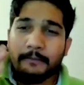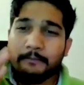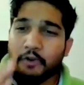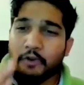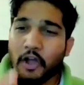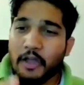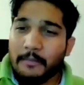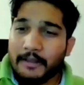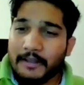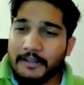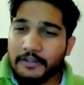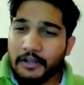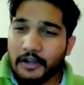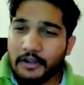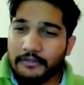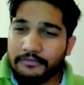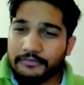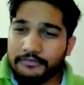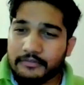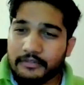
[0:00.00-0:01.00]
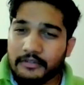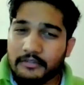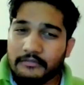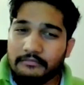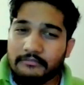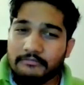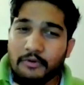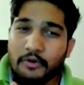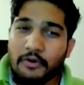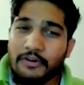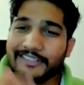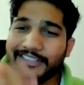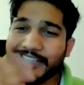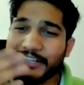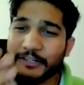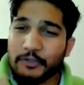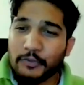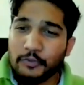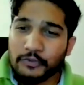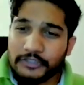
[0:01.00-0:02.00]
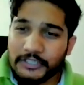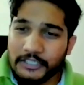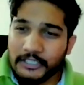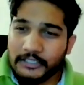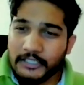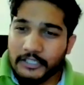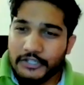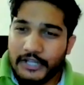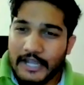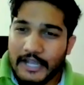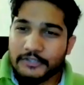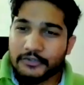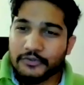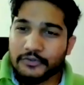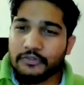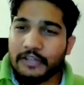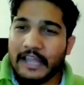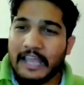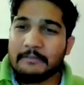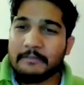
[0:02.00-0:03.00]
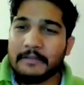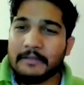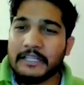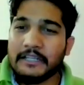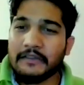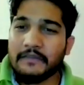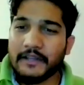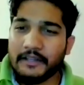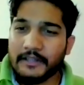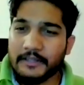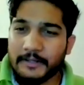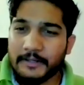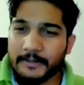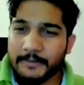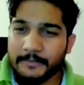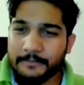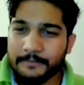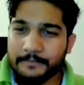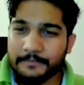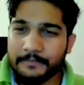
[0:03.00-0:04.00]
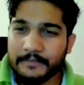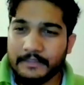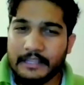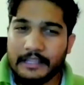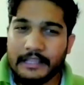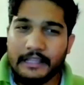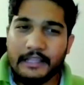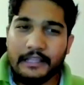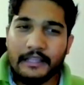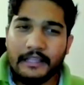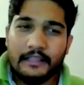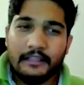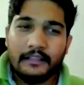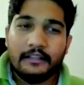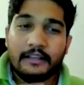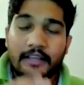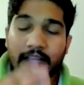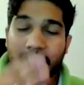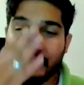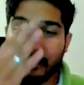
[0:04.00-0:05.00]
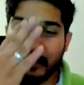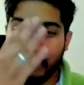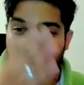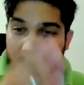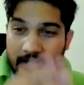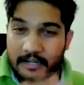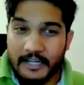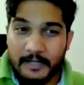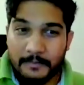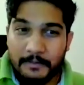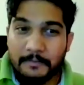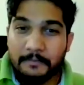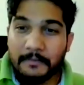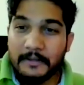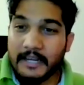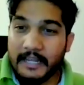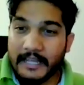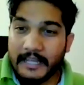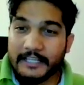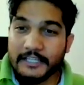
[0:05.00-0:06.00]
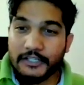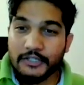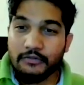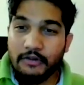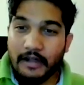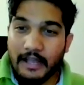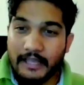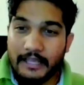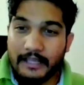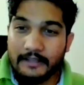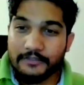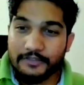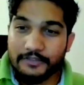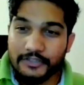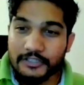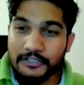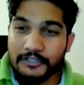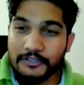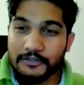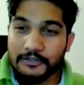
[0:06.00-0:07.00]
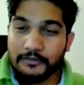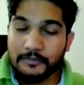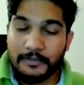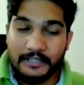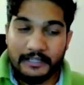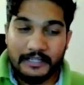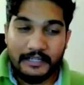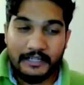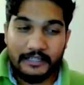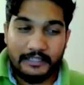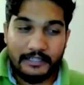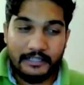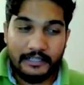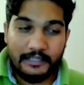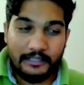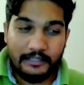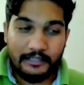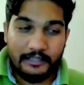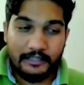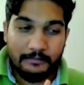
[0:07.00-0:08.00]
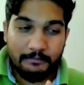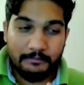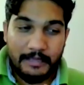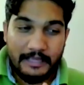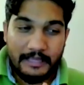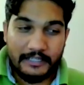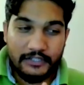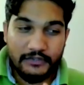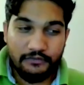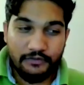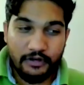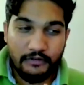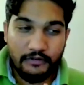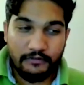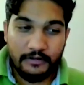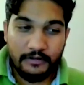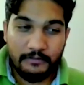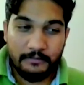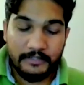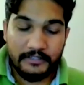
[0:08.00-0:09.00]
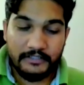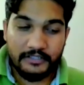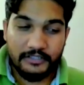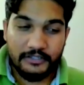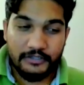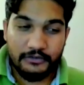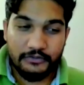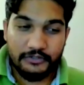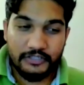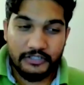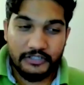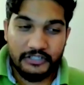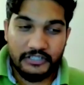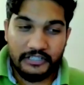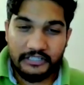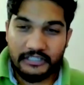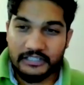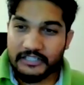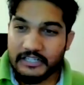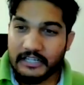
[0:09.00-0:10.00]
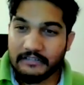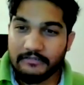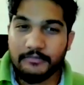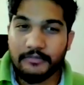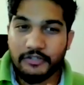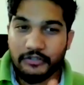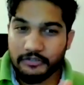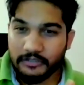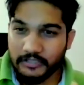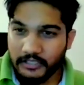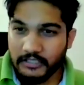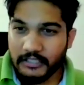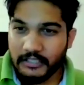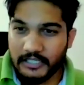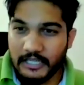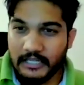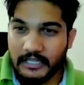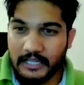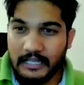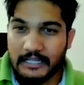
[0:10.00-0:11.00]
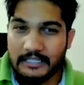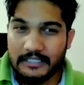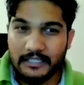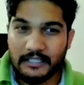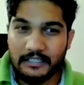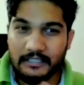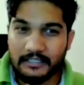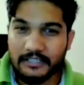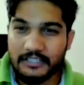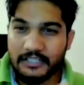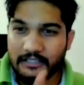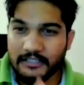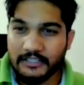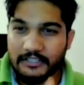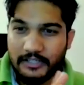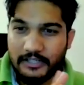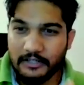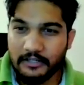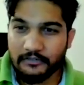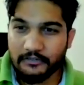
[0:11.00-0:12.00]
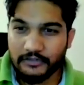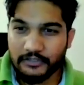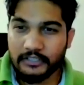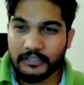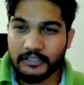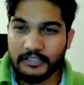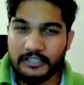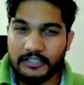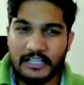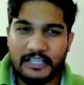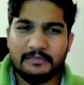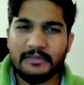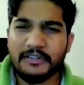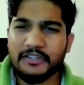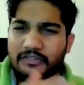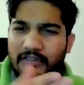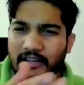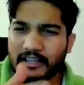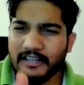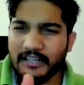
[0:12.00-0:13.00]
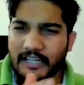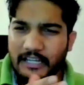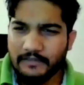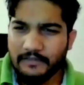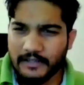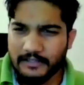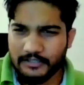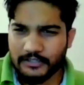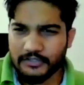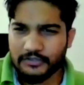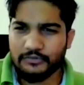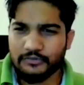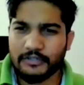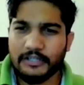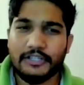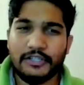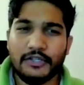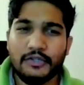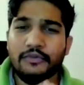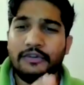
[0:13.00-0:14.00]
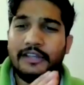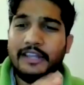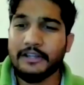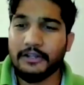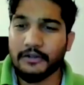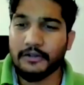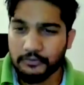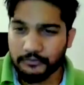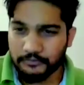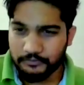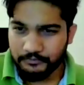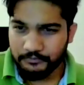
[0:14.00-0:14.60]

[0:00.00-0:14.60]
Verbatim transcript: employment of more than two, three dashas to time and even like learned people like you, I have seen you predicting marriage for one person using Char Dasha, Vimshotri Dasha, and Kalchakra Dasha, the set of three dashas, but you are an advanced right. student, you can do.